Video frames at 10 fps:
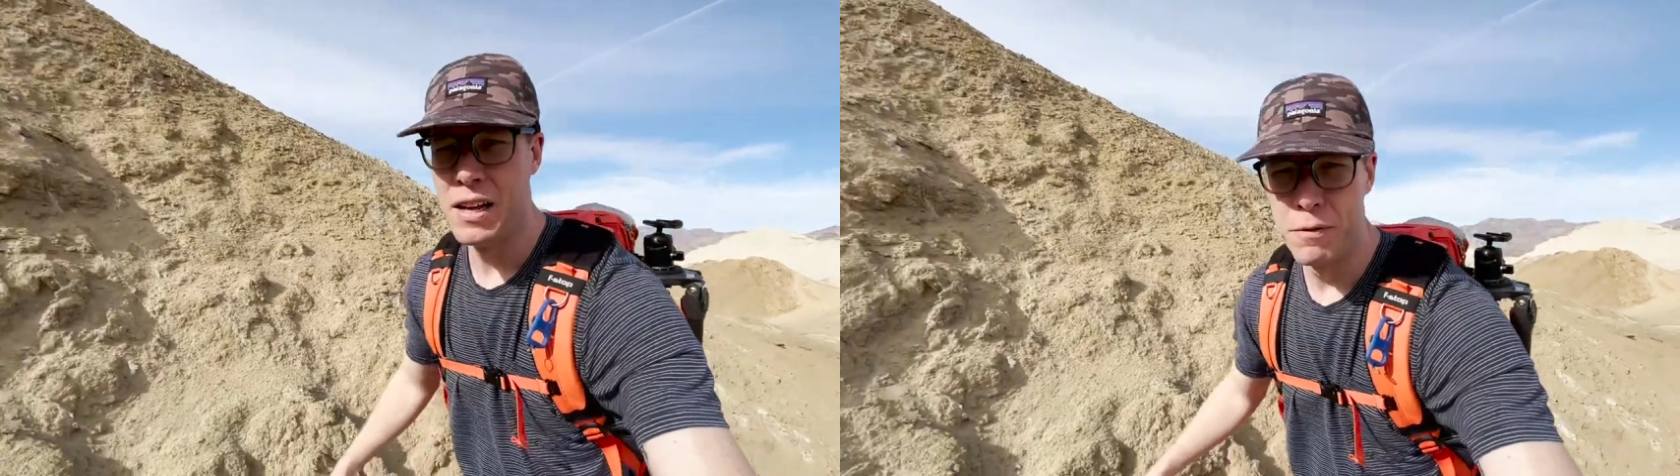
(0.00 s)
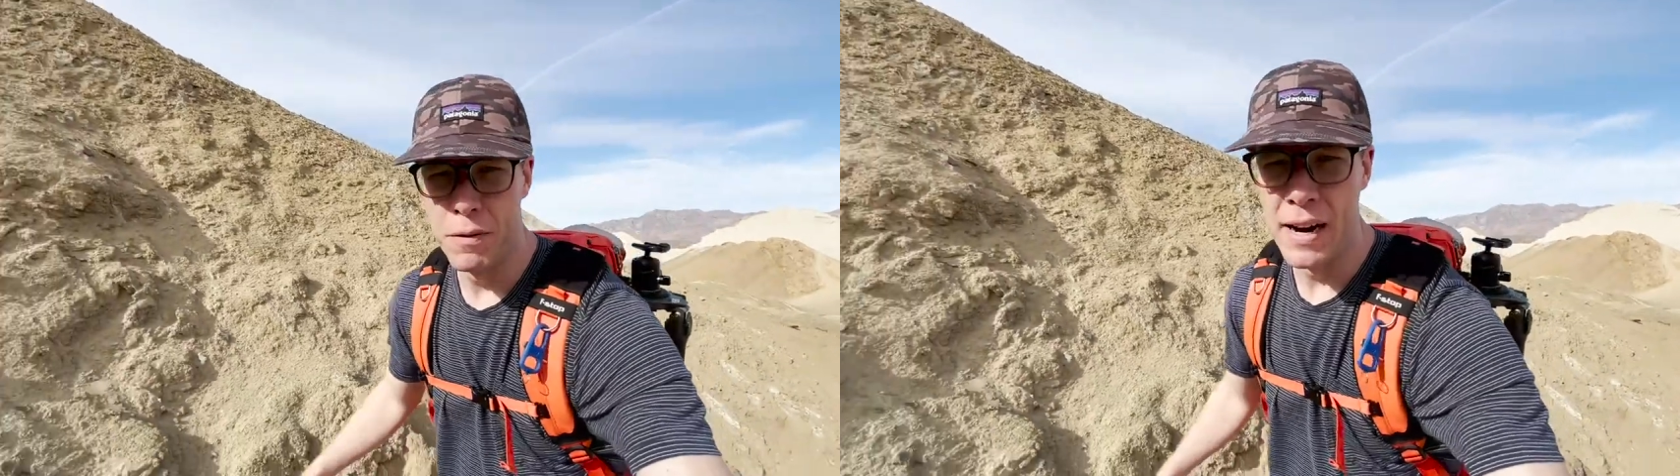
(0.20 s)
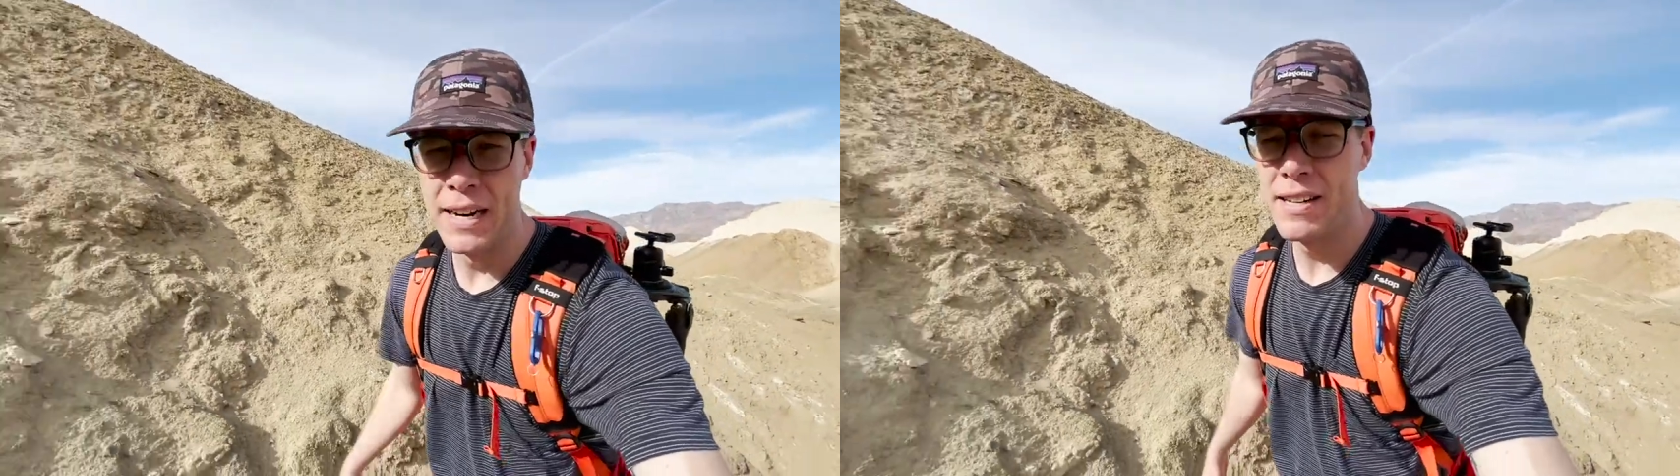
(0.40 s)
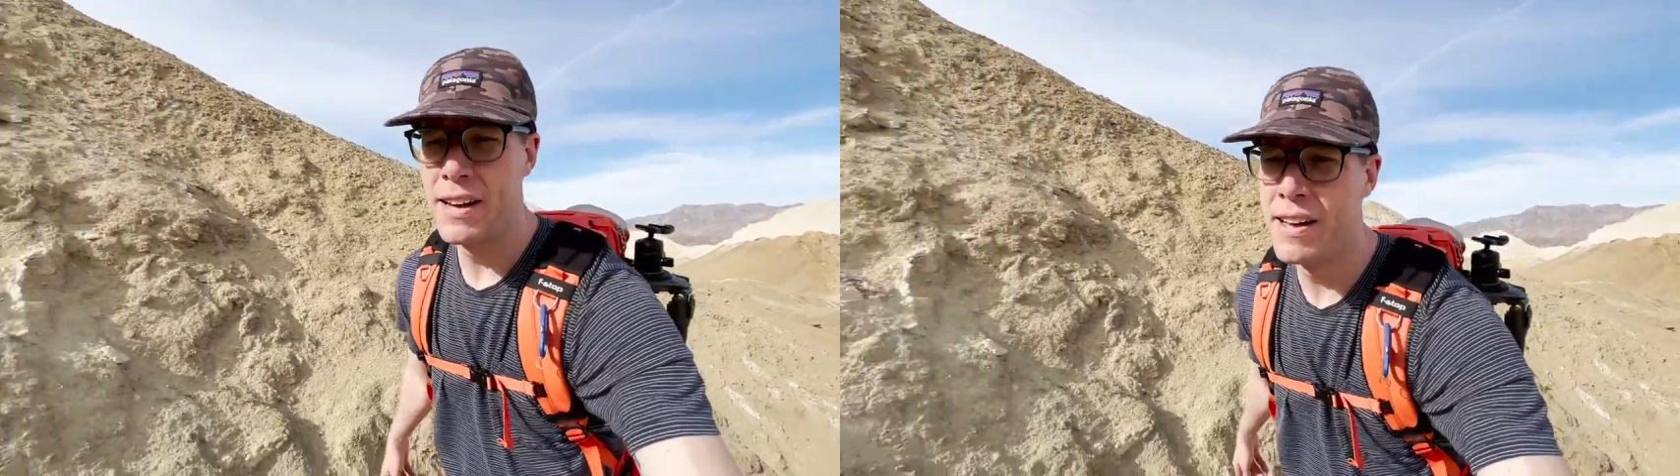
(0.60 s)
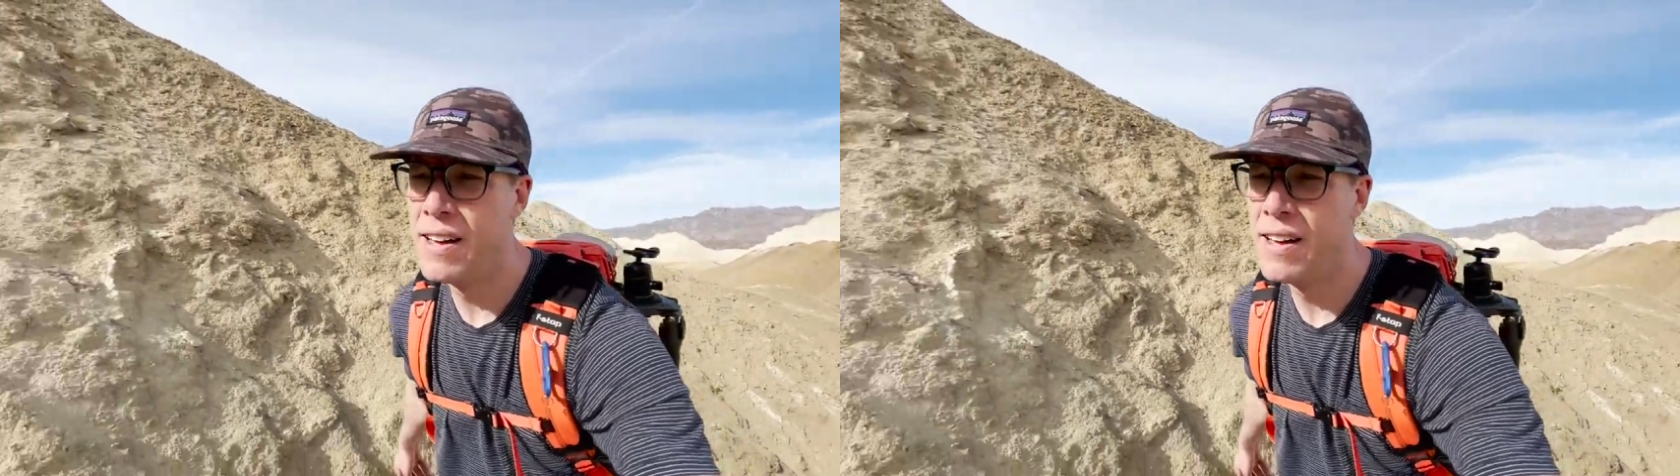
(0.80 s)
Hello, friend.